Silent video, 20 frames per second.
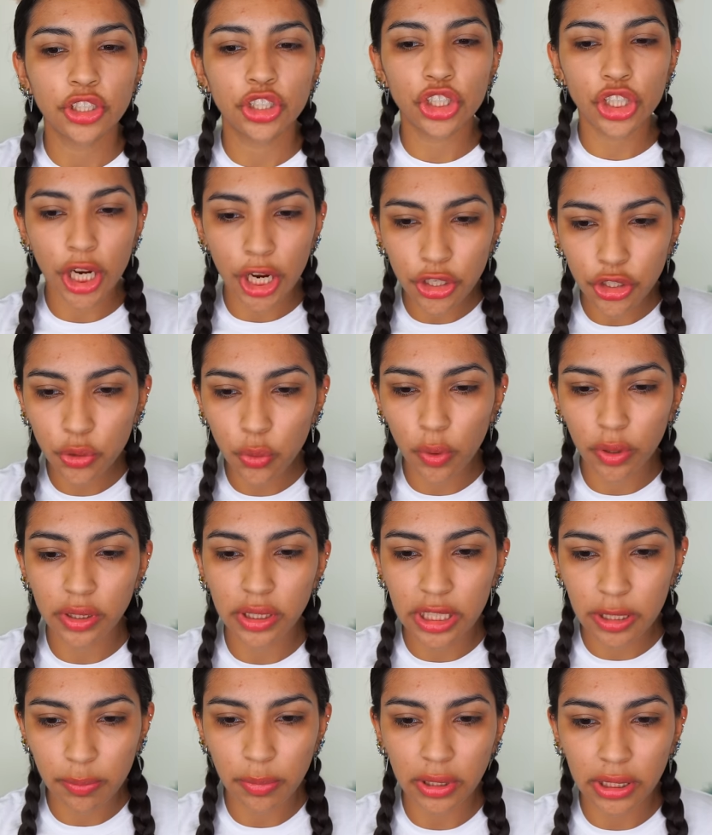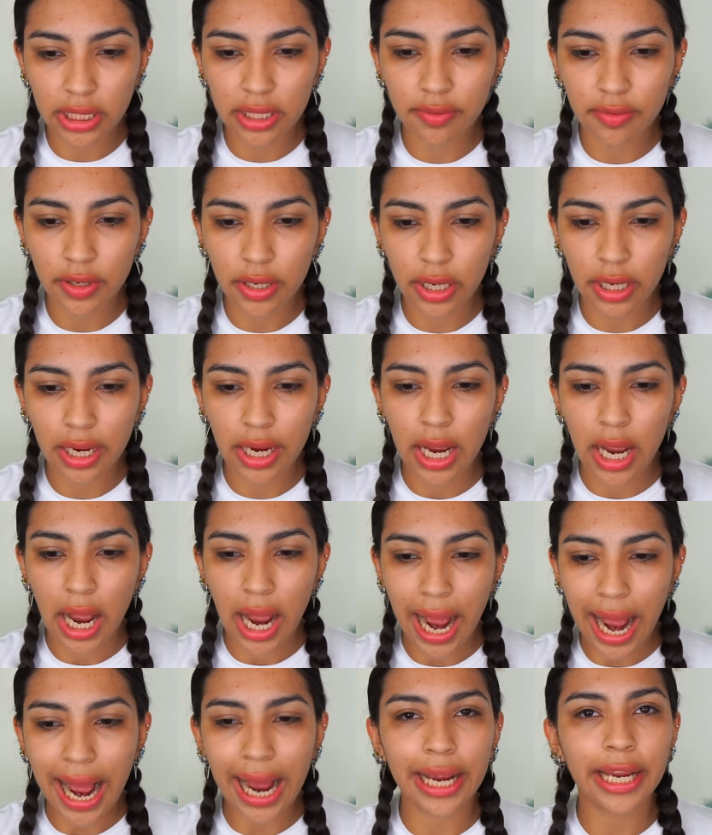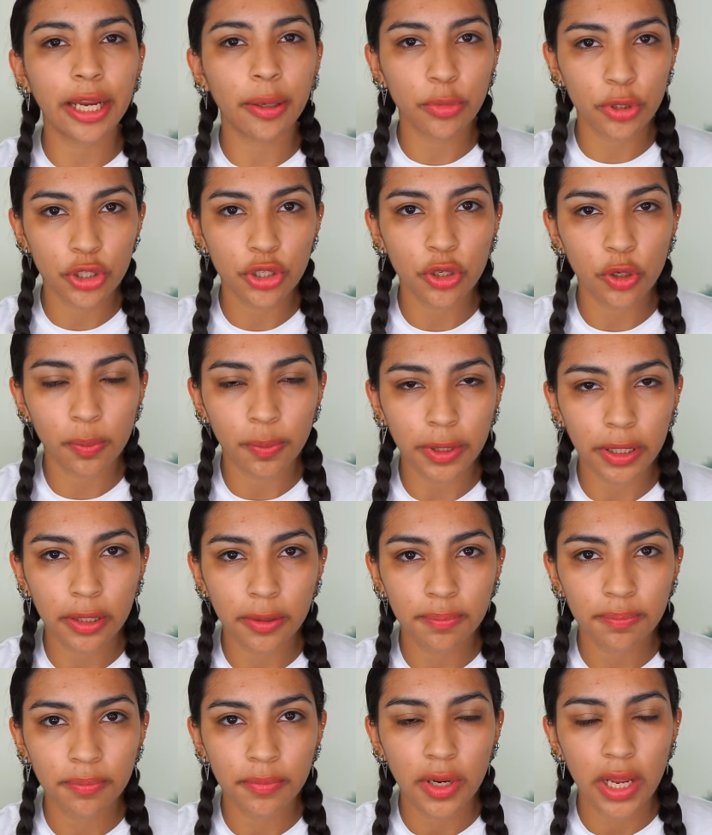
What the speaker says: genuinely believing I am stupid.